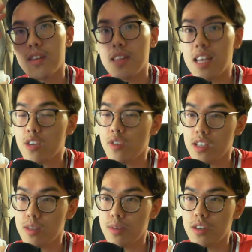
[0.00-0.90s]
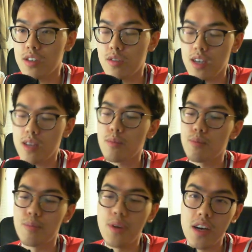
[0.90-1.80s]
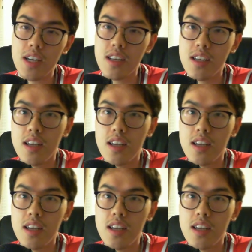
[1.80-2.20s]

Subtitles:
that creates a buzz, right? But